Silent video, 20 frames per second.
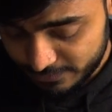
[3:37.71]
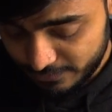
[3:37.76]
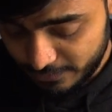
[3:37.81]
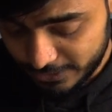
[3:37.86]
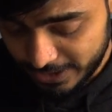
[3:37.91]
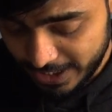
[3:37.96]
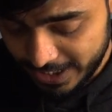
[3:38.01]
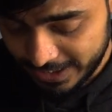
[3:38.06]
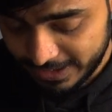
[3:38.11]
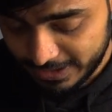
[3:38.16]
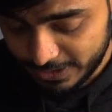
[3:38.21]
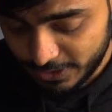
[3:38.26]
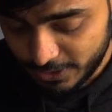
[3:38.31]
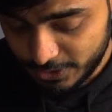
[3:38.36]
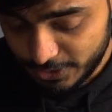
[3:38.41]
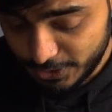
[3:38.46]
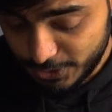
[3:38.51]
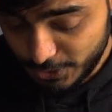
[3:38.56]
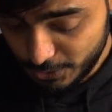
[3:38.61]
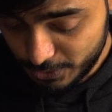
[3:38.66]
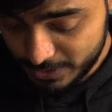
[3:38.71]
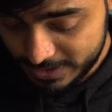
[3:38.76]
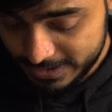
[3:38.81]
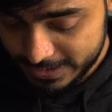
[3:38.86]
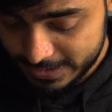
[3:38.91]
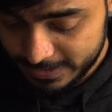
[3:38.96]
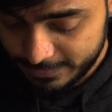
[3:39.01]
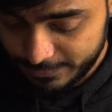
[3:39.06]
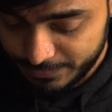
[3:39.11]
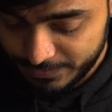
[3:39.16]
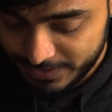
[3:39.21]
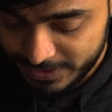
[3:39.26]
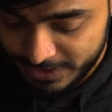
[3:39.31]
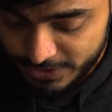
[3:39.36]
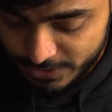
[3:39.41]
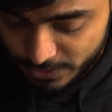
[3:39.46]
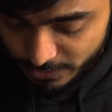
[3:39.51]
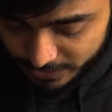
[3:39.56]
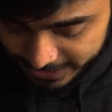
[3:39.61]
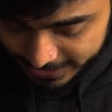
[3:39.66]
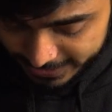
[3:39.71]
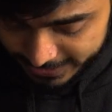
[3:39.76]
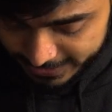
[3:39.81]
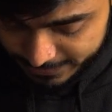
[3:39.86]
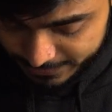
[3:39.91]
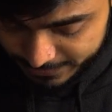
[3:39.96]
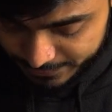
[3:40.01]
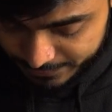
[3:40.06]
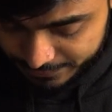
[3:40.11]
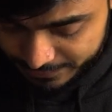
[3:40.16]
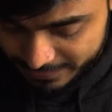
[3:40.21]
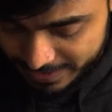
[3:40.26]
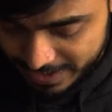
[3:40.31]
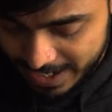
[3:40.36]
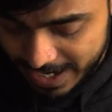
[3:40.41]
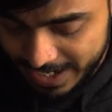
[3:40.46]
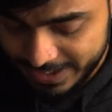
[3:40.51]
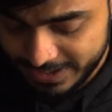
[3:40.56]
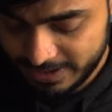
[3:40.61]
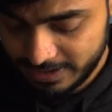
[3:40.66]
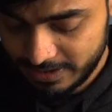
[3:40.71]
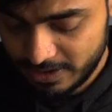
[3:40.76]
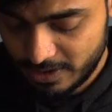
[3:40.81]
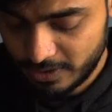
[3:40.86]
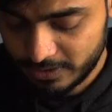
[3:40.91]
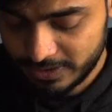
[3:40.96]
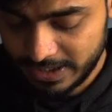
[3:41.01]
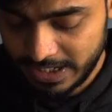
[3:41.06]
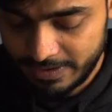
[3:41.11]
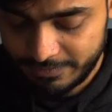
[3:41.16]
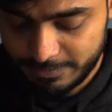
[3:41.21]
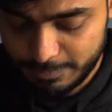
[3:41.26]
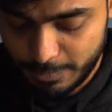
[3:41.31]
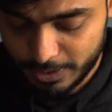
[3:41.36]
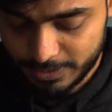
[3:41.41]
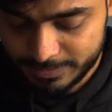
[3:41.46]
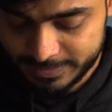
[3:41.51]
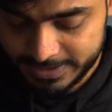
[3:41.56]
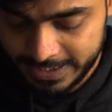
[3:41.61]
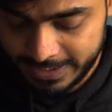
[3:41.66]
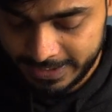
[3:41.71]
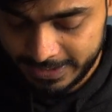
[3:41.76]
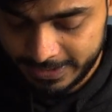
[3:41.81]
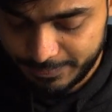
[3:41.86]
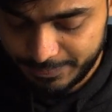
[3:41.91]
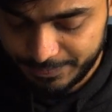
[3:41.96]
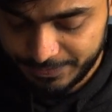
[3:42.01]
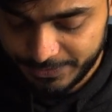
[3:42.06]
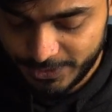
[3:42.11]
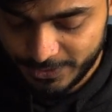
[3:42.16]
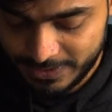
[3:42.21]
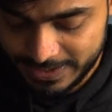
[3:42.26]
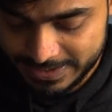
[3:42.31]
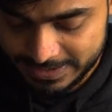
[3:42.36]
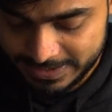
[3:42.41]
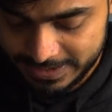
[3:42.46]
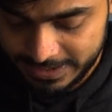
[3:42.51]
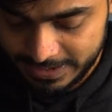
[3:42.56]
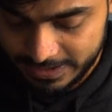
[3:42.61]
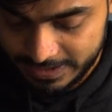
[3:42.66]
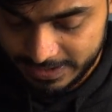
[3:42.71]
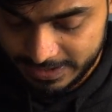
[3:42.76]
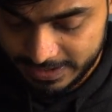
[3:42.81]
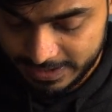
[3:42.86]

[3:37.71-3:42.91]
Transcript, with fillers: For that, go to tools, then rotate. And here on the left bottom side, you can see